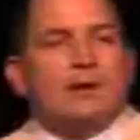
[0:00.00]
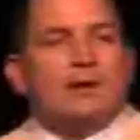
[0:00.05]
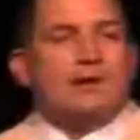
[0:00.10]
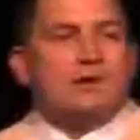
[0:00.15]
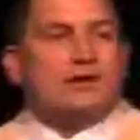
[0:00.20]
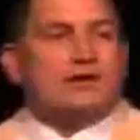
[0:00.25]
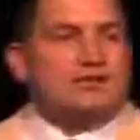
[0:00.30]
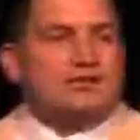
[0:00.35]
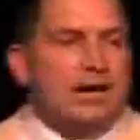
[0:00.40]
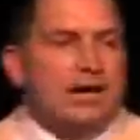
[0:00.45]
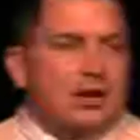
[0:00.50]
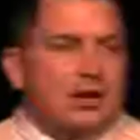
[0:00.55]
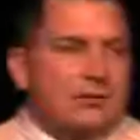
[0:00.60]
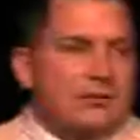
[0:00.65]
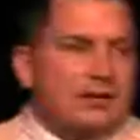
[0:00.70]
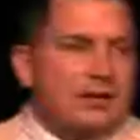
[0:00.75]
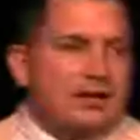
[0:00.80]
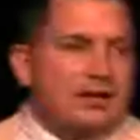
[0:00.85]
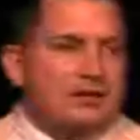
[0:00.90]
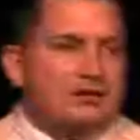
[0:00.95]
This
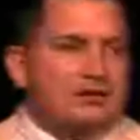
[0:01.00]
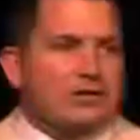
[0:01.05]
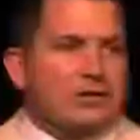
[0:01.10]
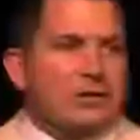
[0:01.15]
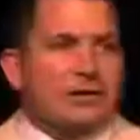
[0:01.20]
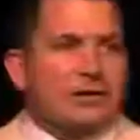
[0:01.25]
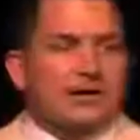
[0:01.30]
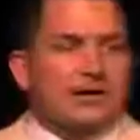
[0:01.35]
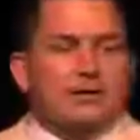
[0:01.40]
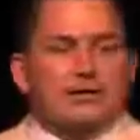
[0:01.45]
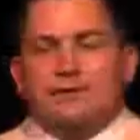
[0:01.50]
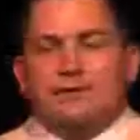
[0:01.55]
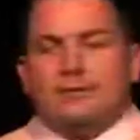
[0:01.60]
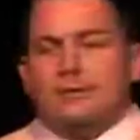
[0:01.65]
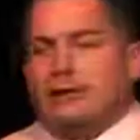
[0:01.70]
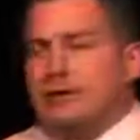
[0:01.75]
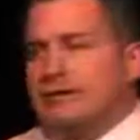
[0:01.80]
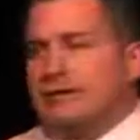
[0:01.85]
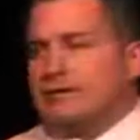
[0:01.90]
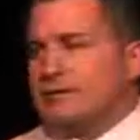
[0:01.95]
gentleman is a
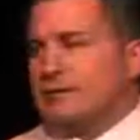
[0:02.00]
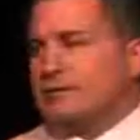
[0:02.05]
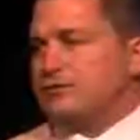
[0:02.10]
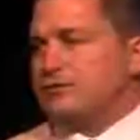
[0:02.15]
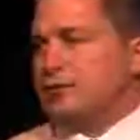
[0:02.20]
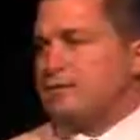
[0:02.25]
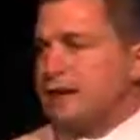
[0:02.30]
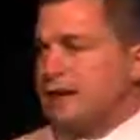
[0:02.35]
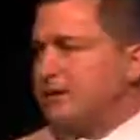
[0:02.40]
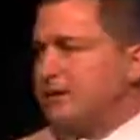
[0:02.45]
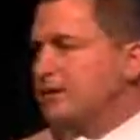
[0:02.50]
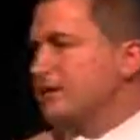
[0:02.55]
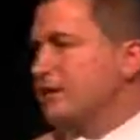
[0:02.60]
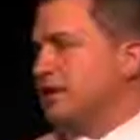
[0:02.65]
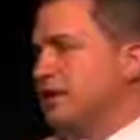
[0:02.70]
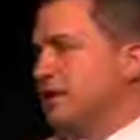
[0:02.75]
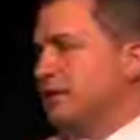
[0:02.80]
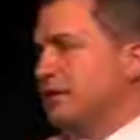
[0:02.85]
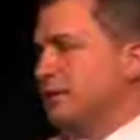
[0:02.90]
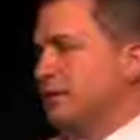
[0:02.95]
tremendous
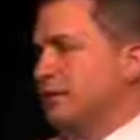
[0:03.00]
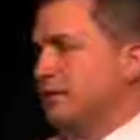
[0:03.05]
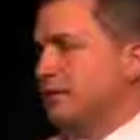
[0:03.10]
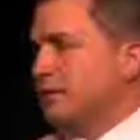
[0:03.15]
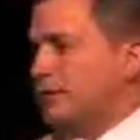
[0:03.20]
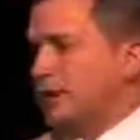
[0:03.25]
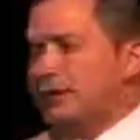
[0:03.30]
leader.